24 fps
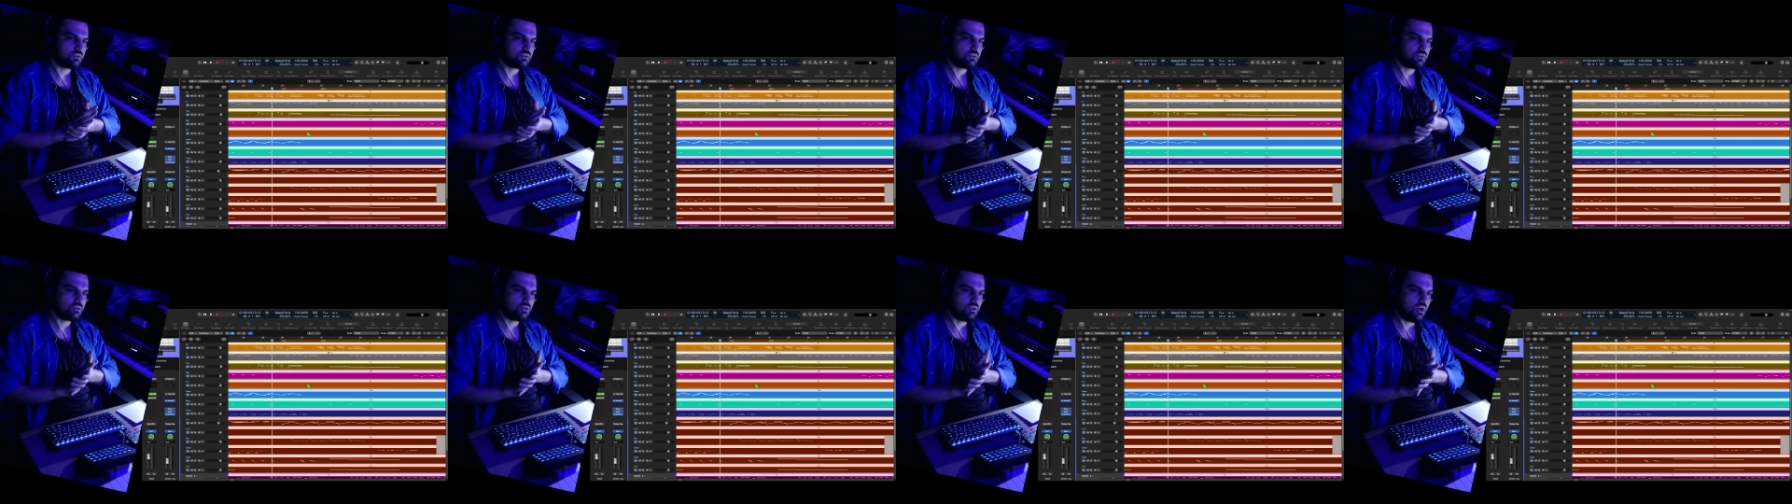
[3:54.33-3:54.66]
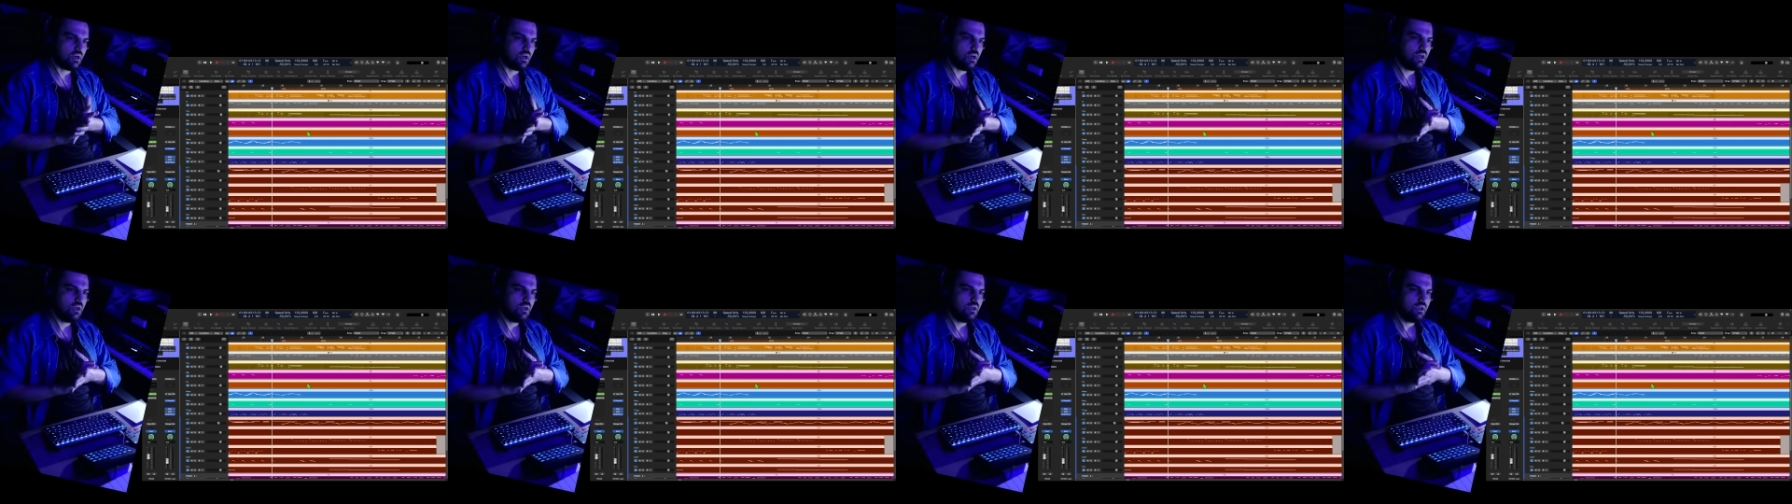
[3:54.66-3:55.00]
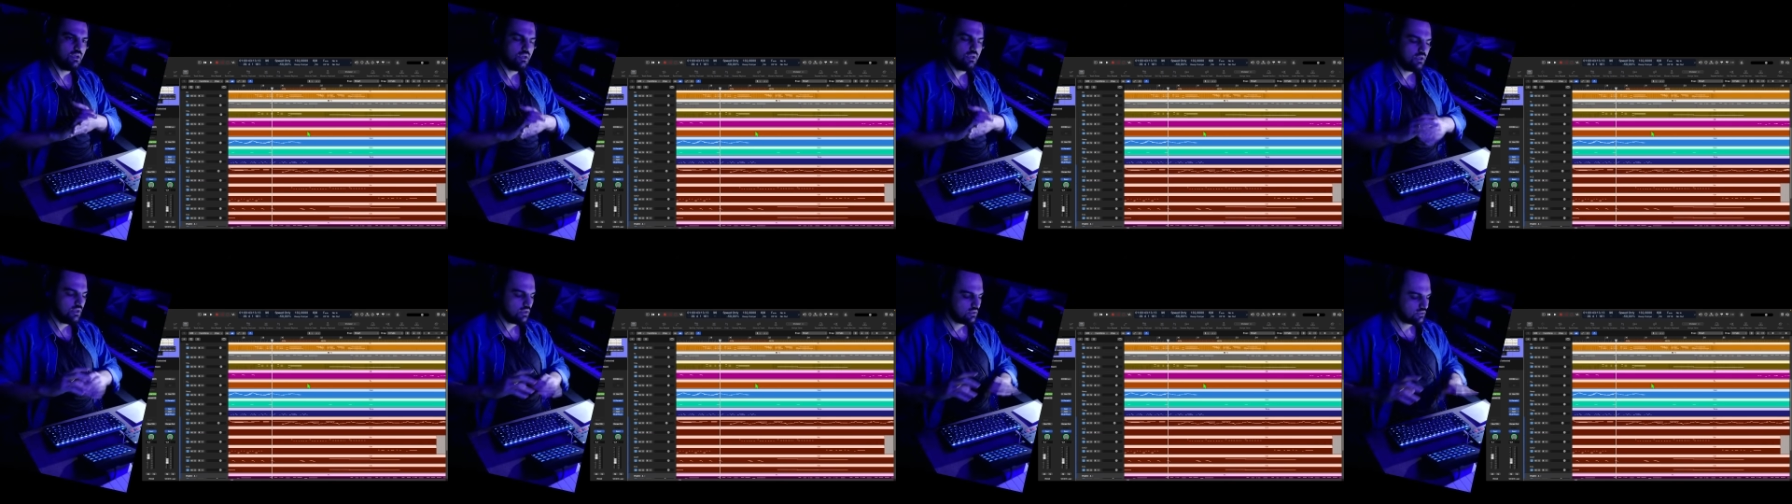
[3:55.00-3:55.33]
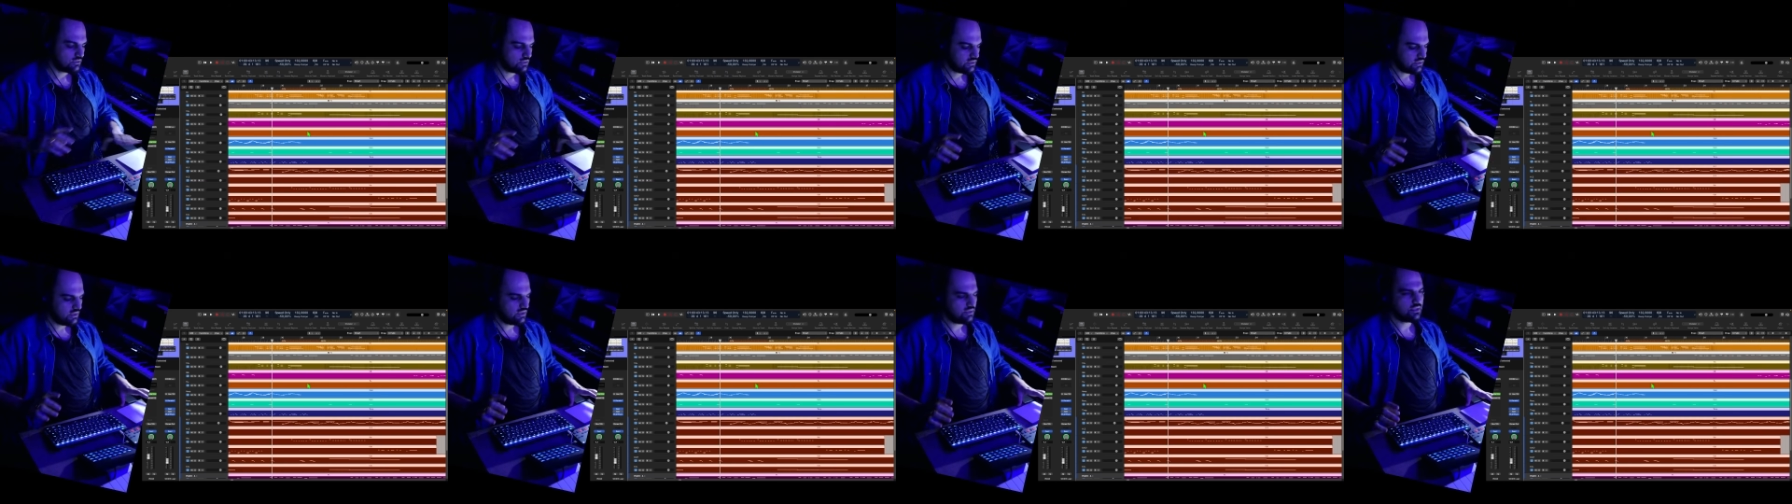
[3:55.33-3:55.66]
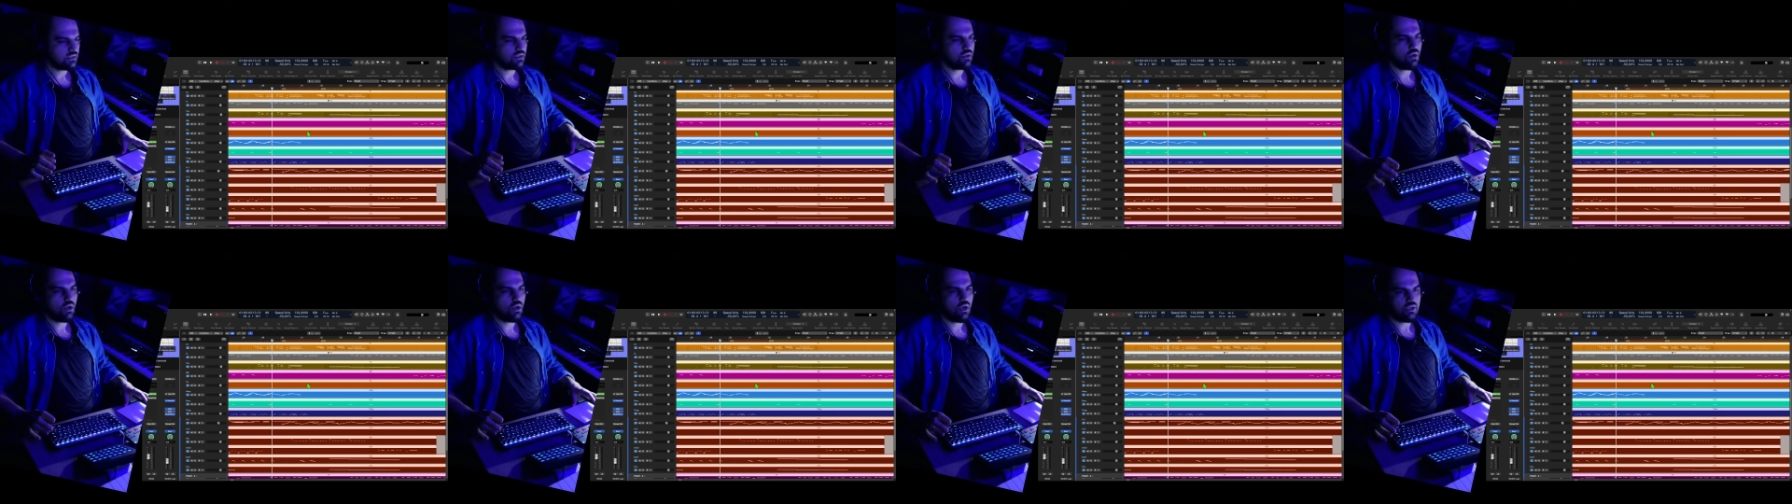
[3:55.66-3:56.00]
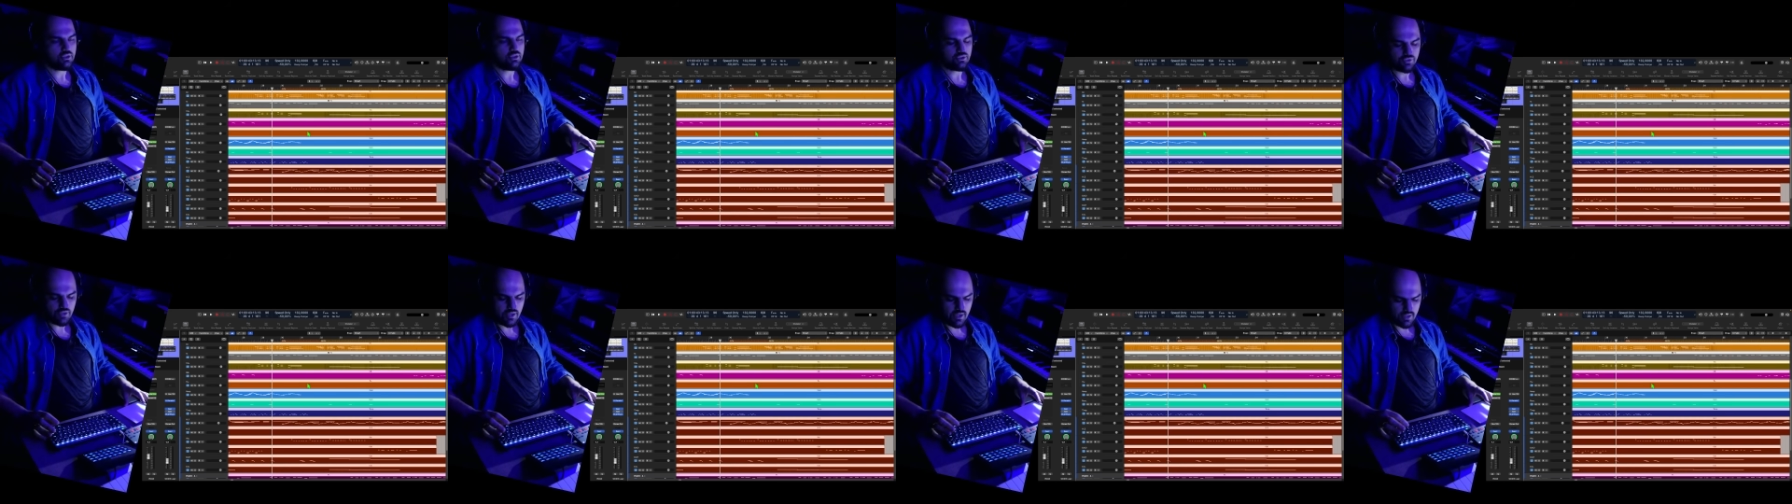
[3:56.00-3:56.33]
So the chord
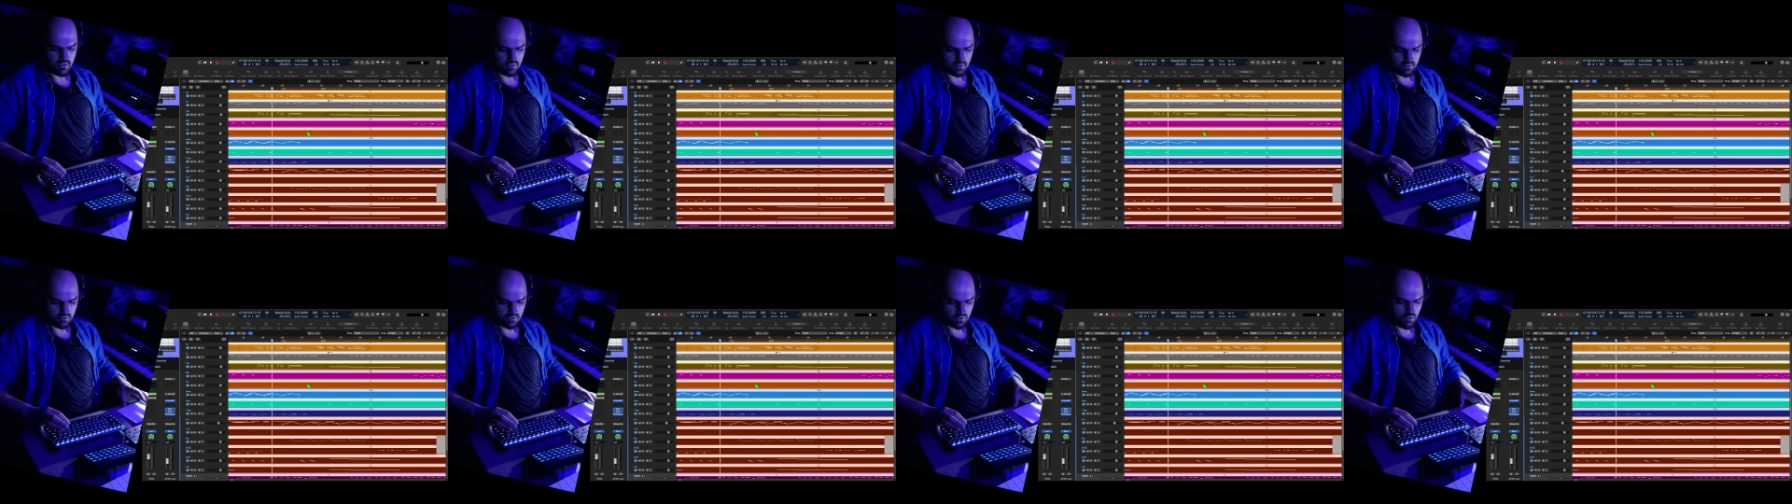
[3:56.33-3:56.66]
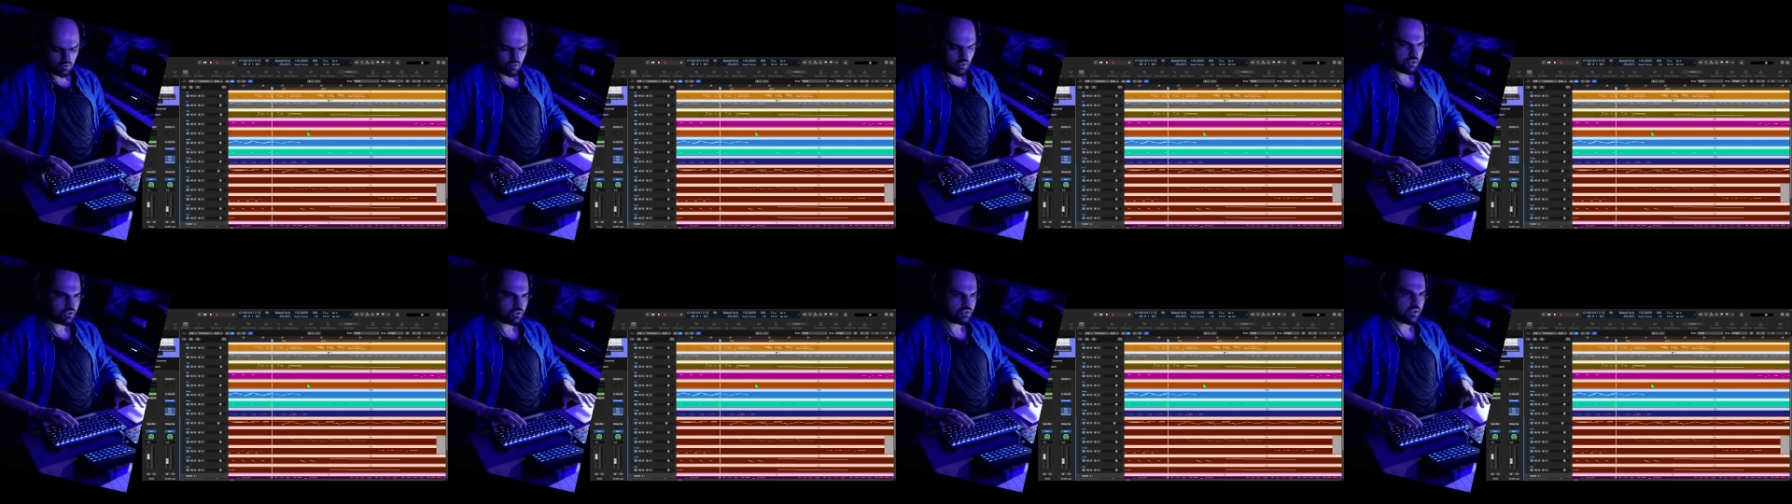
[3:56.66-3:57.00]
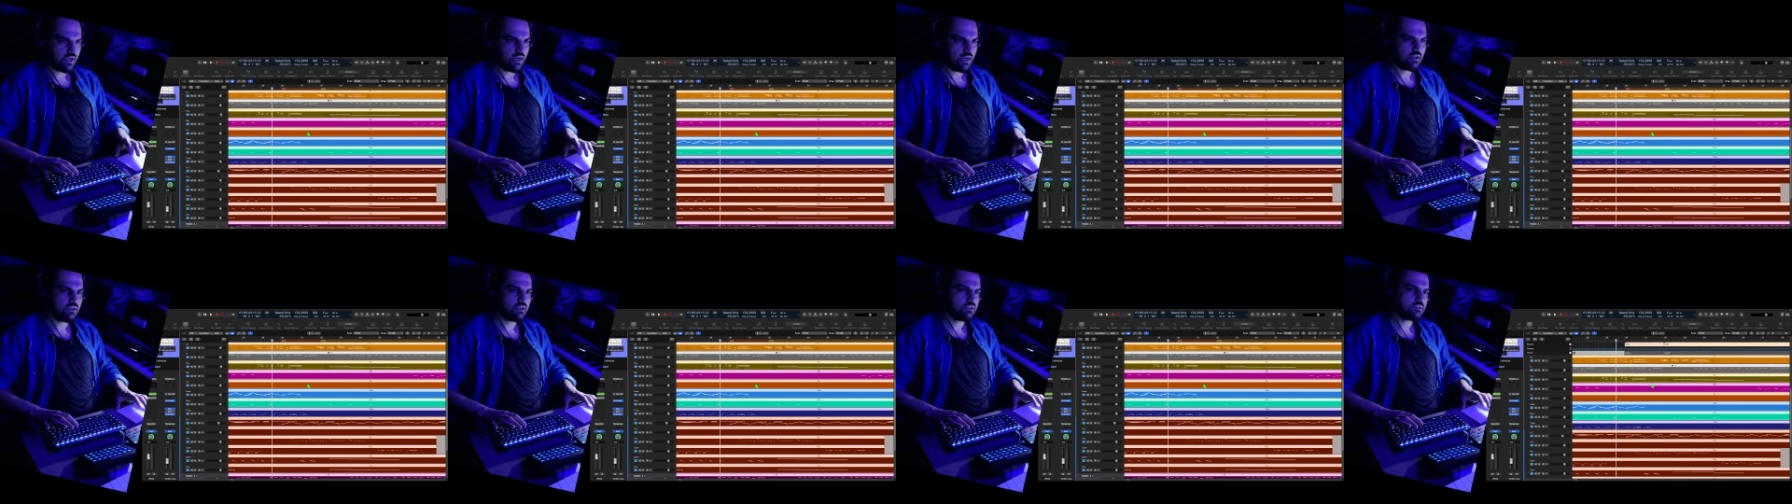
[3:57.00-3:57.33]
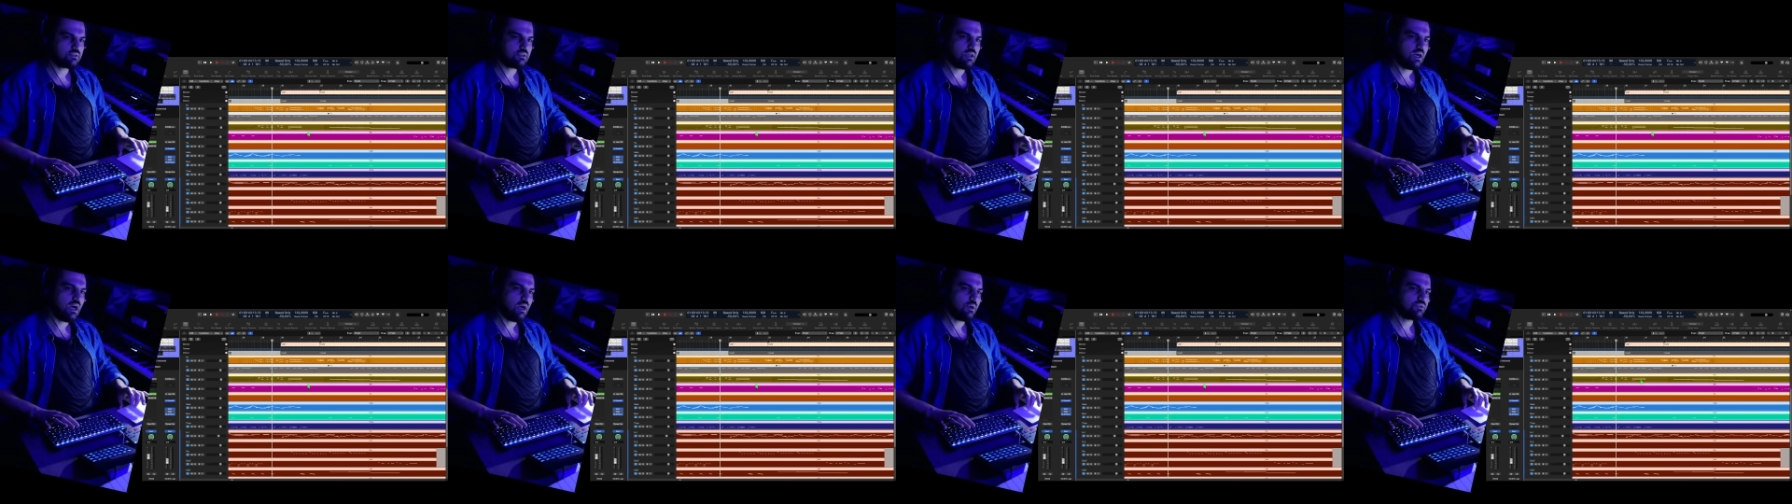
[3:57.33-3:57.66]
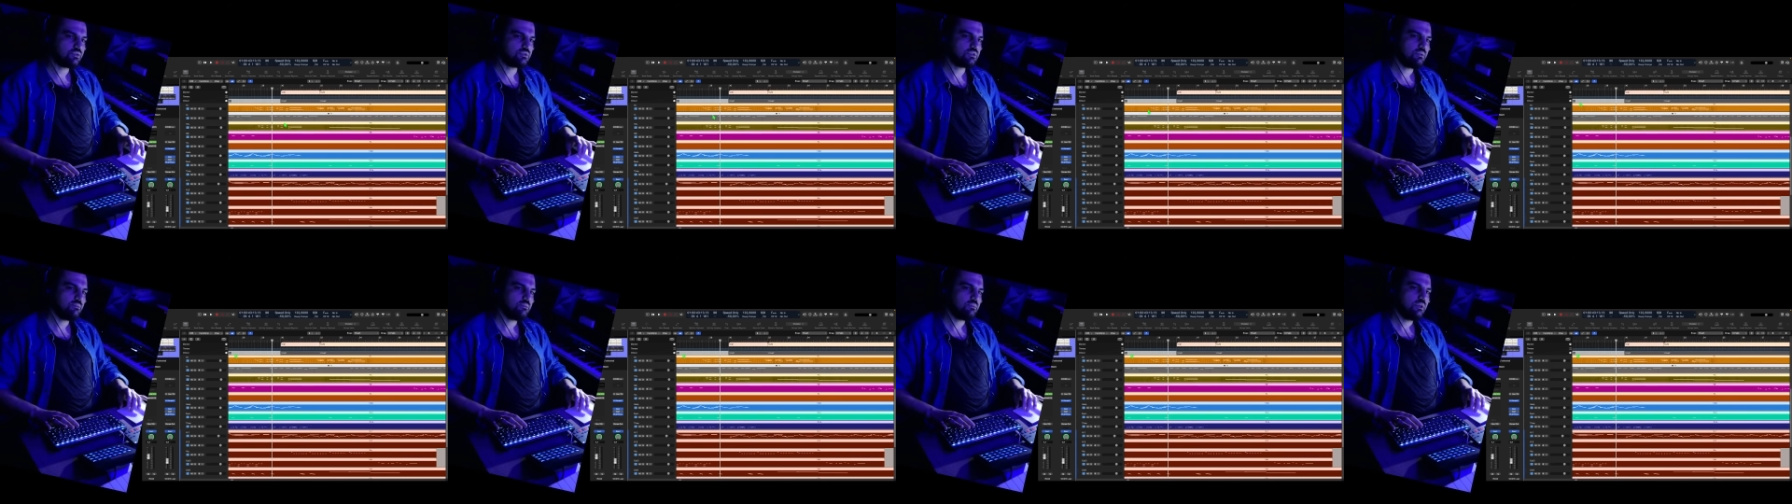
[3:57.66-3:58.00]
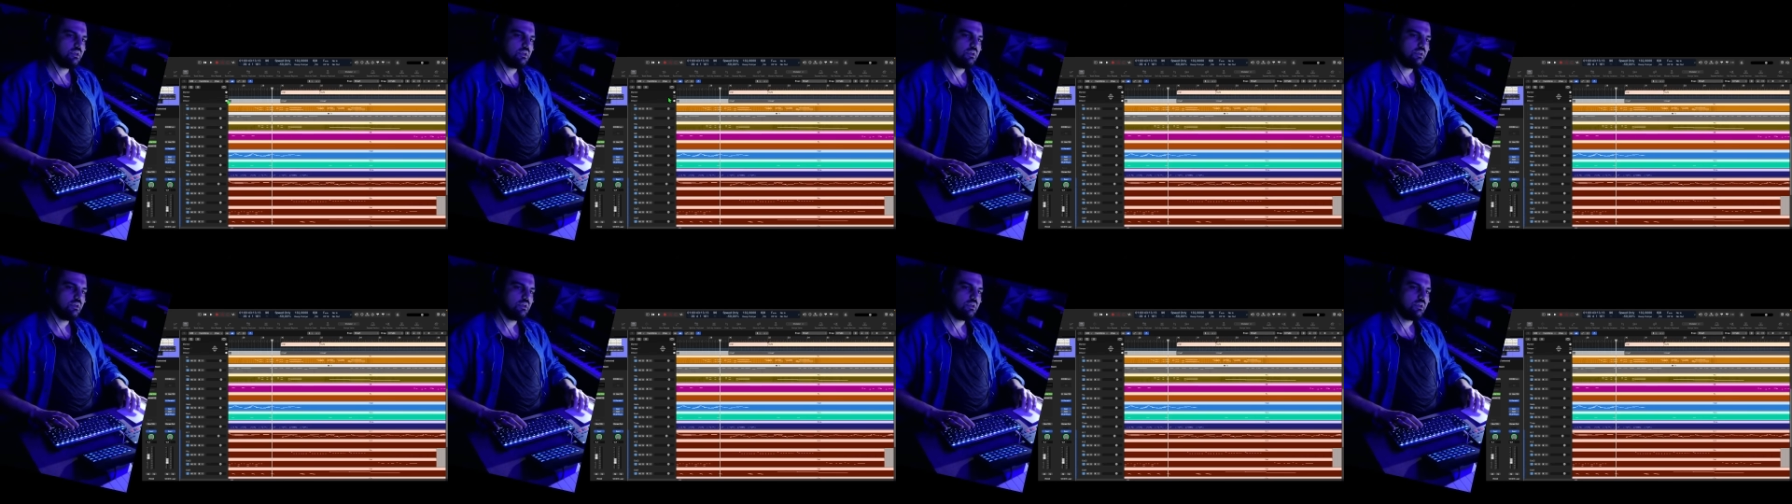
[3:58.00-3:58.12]
track is awesome.